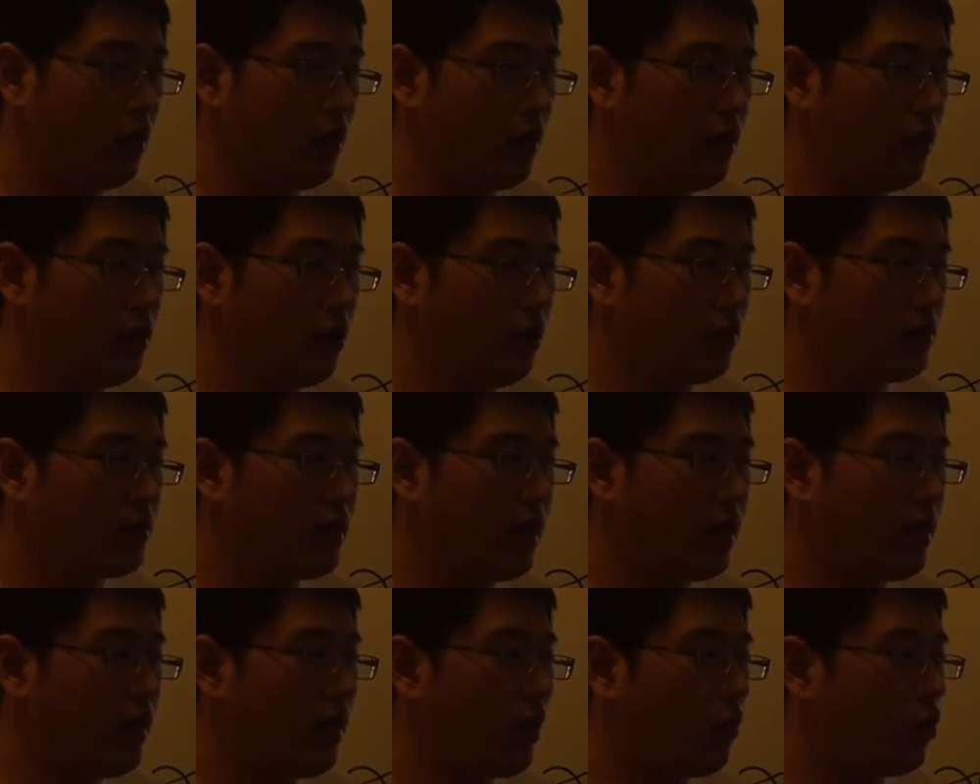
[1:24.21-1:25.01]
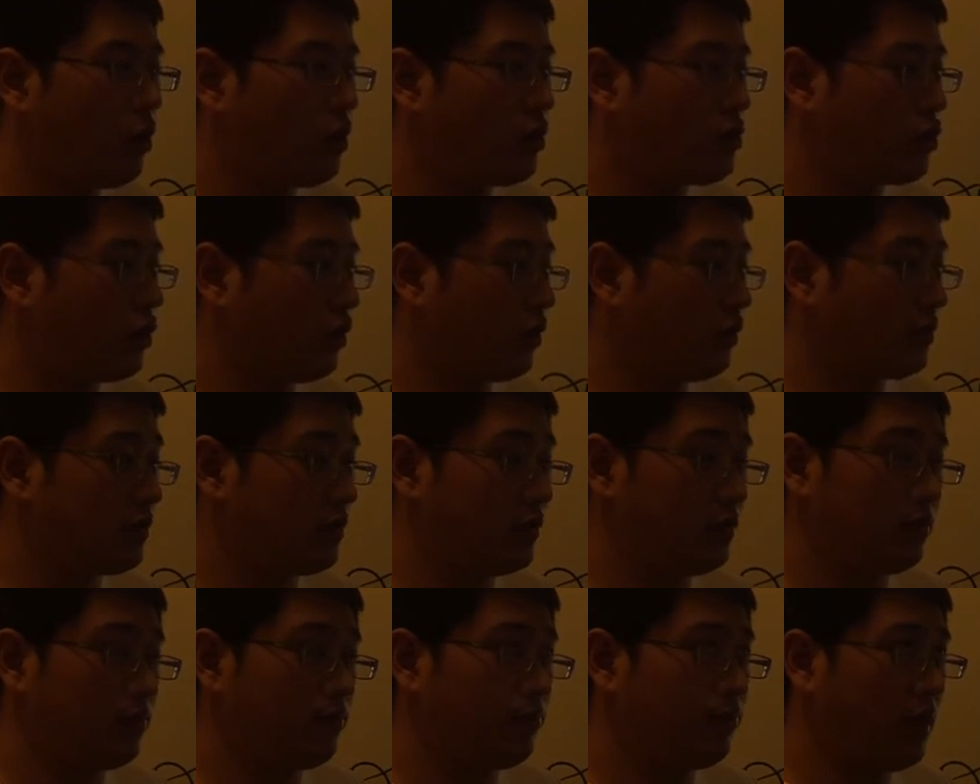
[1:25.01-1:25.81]
Sign language is,
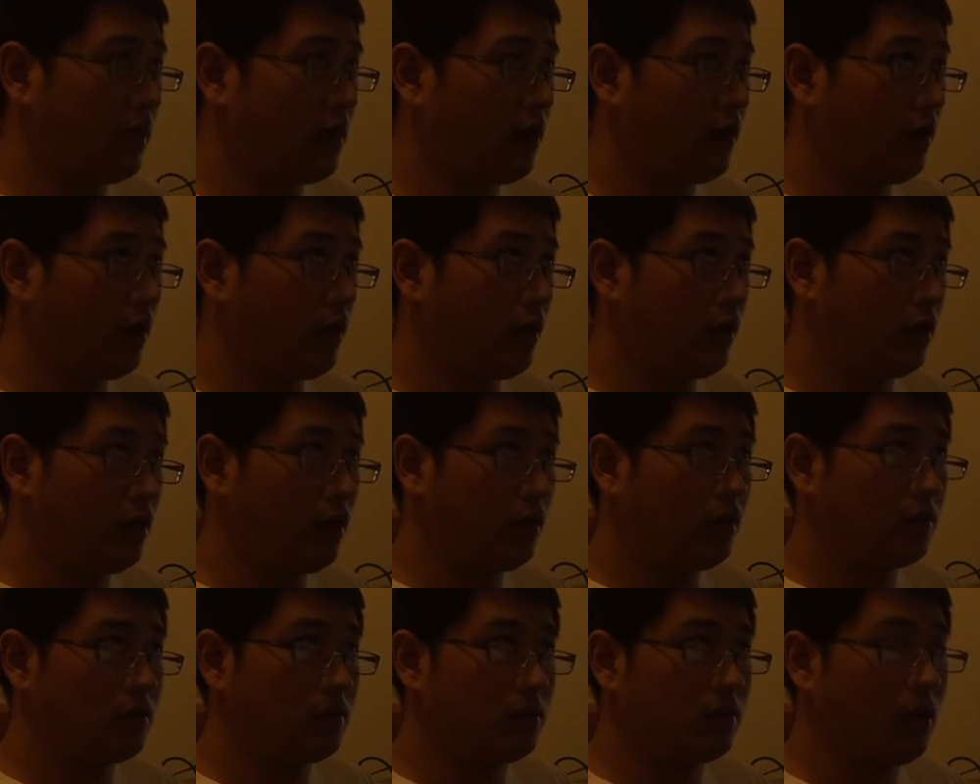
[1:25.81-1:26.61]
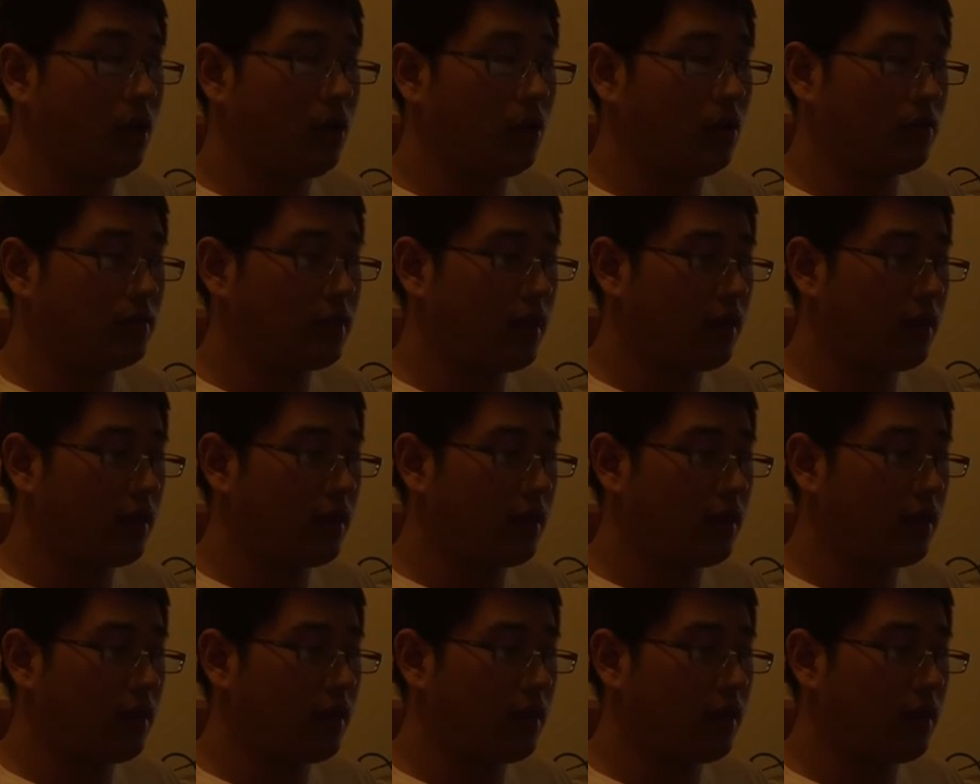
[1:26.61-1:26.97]
but it is not.